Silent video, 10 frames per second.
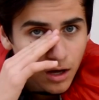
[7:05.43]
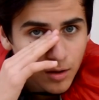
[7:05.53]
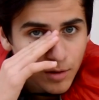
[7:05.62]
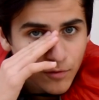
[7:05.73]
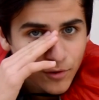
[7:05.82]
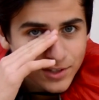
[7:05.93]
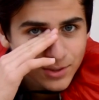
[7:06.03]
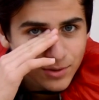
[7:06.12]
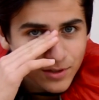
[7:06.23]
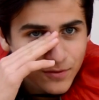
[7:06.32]
My
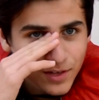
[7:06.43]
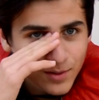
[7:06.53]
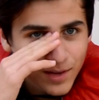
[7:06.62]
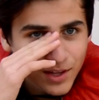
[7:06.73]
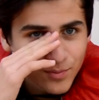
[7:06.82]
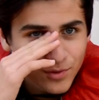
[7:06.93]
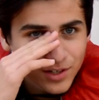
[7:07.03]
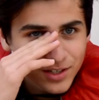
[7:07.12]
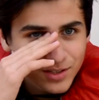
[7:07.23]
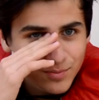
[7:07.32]
forces were defeated by the
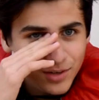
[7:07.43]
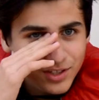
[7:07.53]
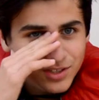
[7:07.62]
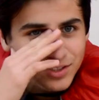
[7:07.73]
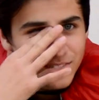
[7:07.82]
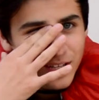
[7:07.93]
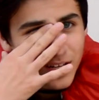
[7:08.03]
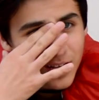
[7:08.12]
British and Prussians.